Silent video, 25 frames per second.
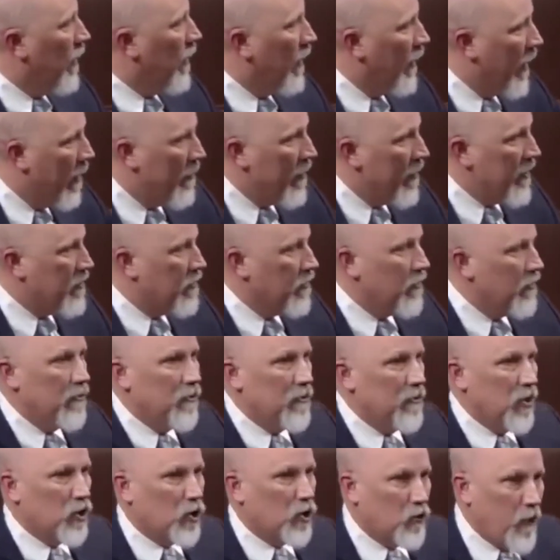limit
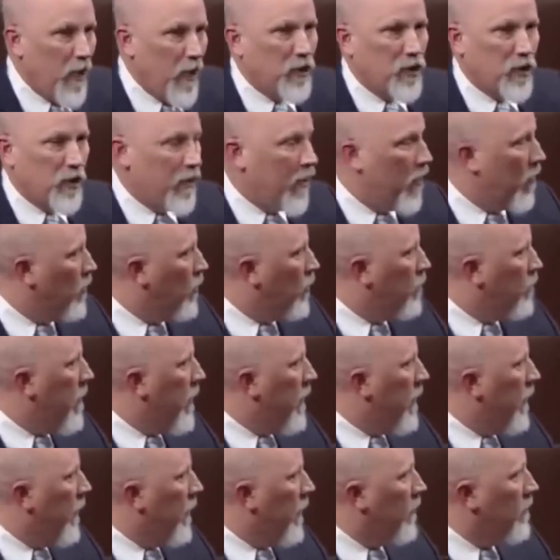discretionary
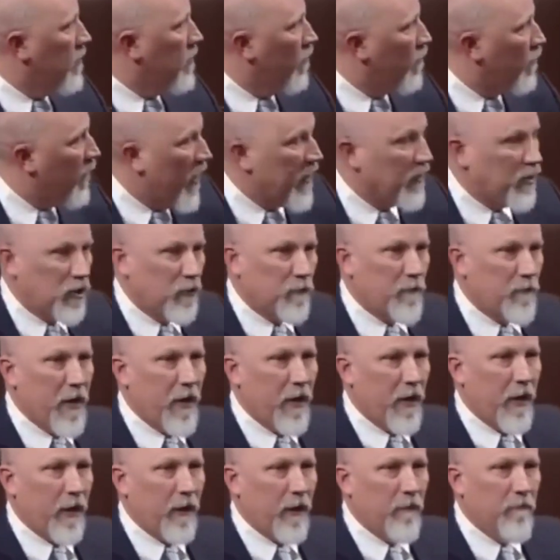spending, defense
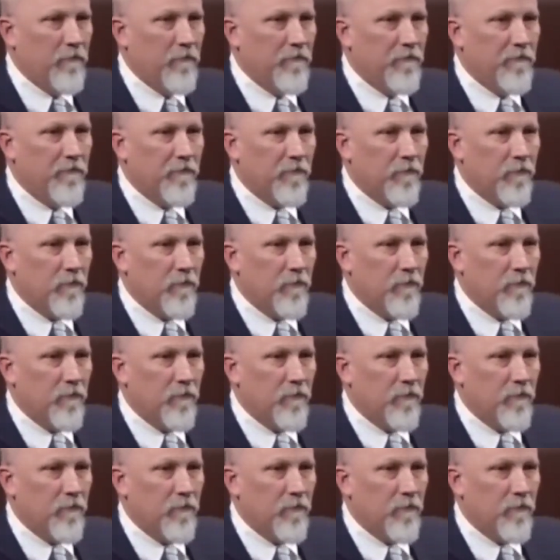spending,